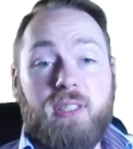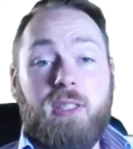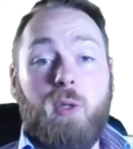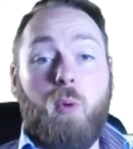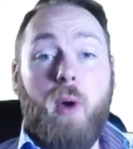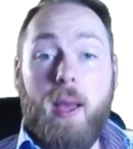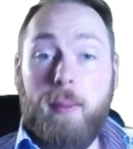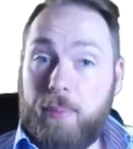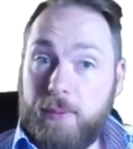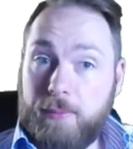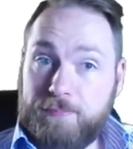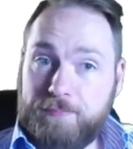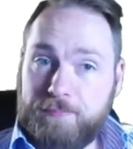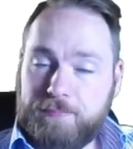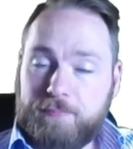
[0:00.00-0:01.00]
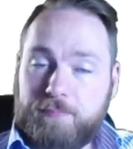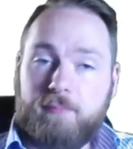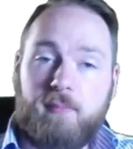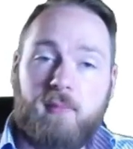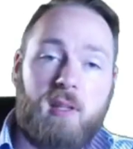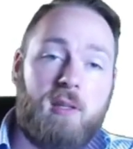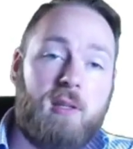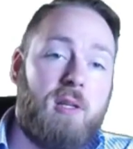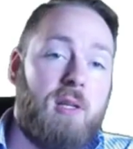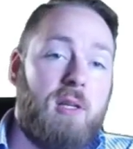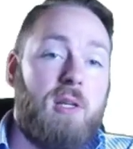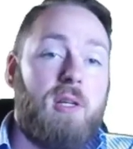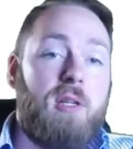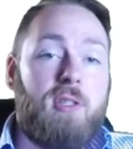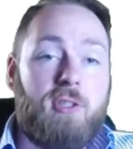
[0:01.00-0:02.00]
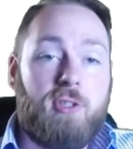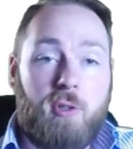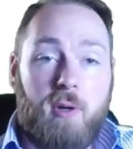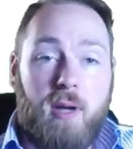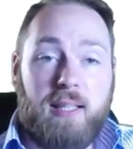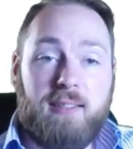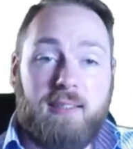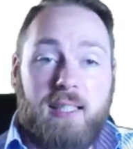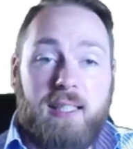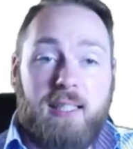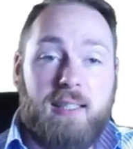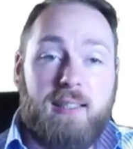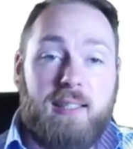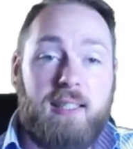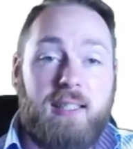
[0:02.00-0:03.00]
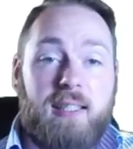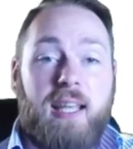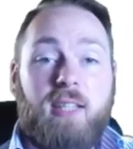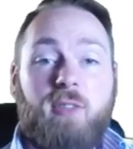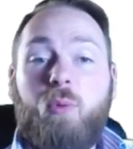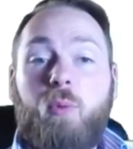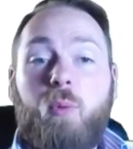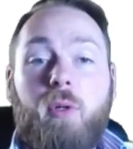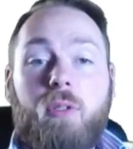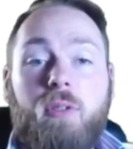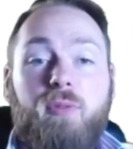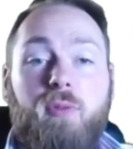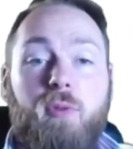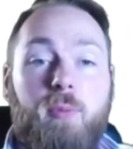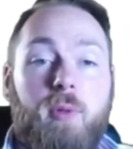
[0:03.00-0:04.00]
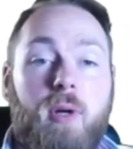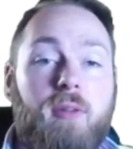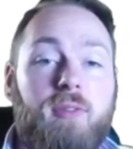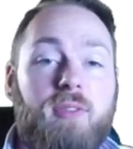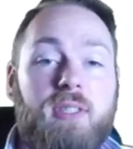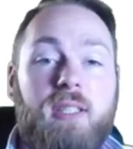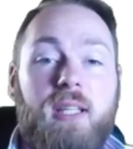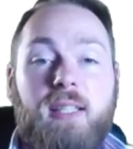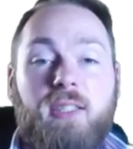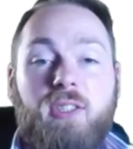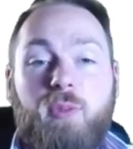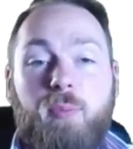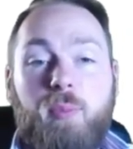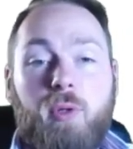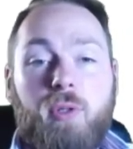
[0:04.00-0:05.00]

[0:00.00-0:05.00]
the web. So as stated here, get rewarded for browsing and support